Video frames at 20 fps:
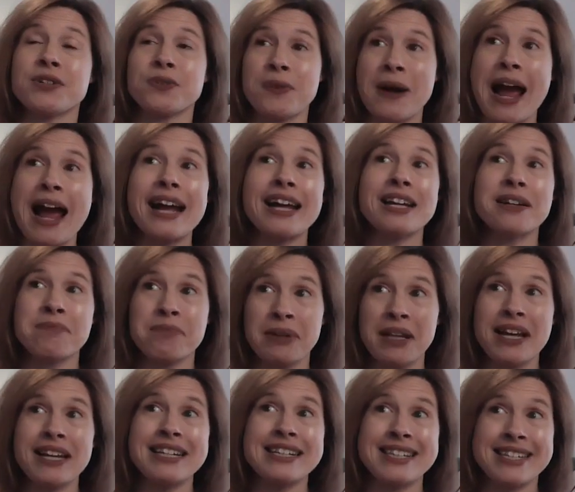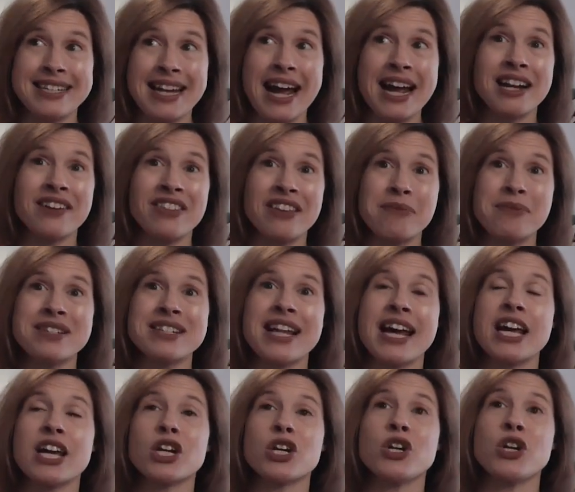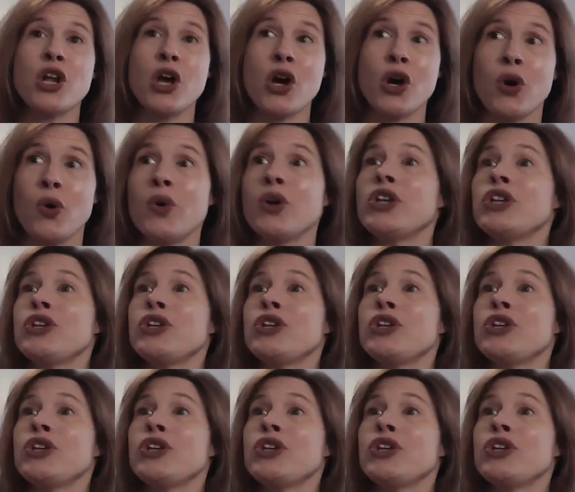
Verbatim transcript: dragon blood inside of them is like, "No,